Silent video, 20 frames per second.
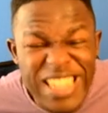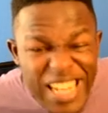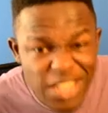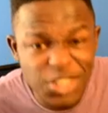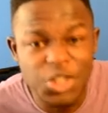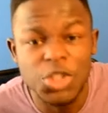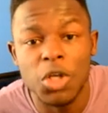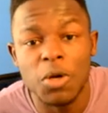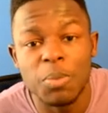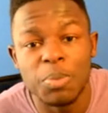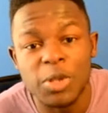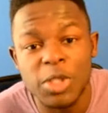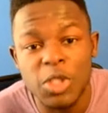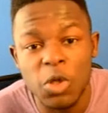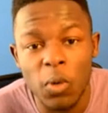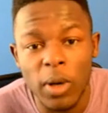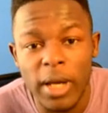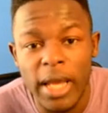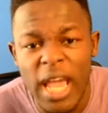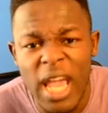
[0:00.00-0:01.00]
let's jump
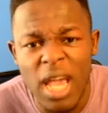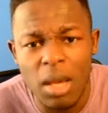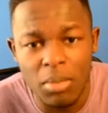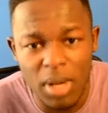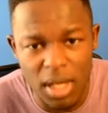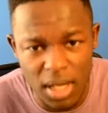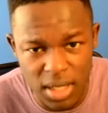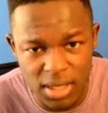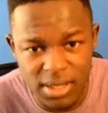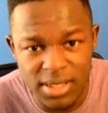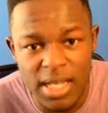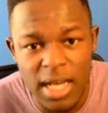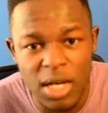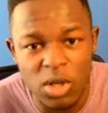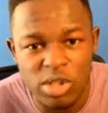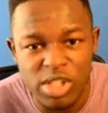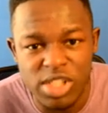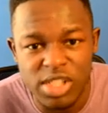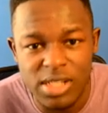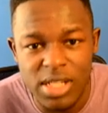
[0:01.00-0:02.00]
into a game and let's see how
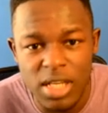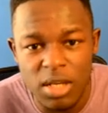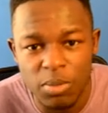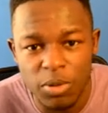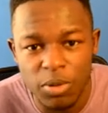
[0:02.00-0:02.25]
this team